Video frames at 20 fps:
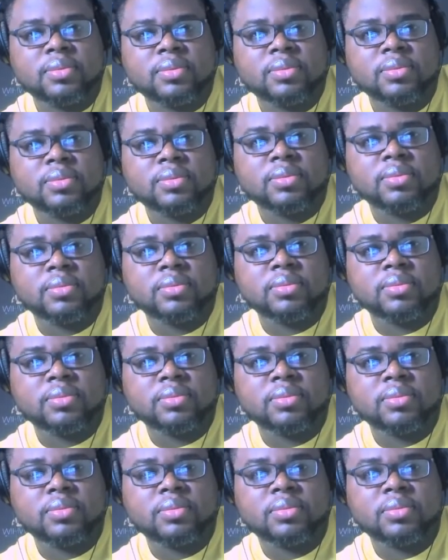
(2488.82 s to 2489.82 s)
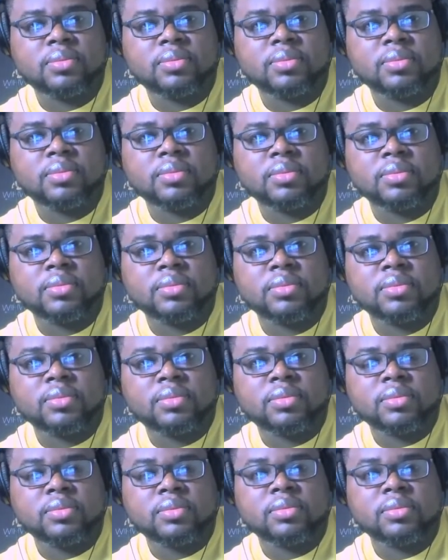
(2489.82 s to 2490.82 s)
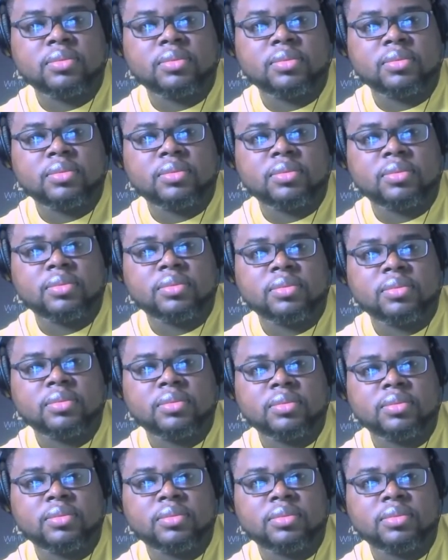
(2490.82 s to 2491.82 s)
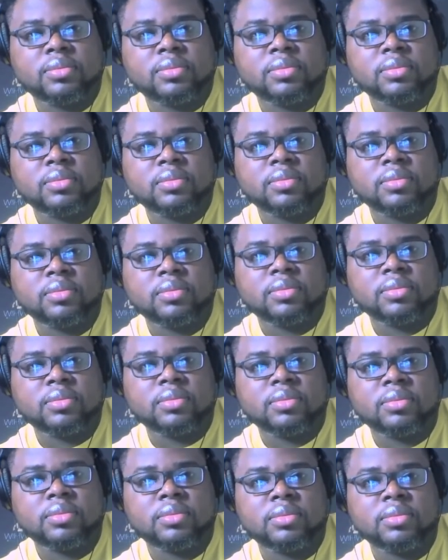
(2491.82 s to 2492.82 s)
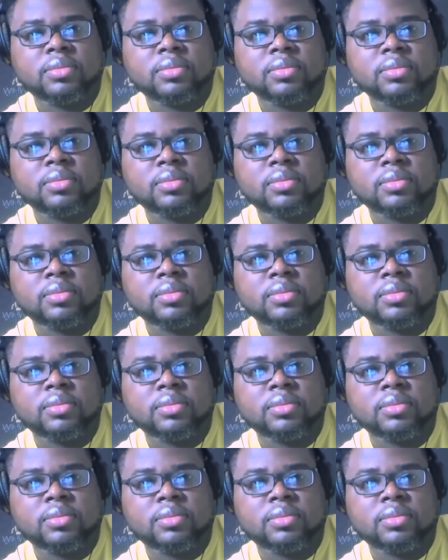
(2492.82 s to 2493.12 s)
No words are spoken by the person on screen.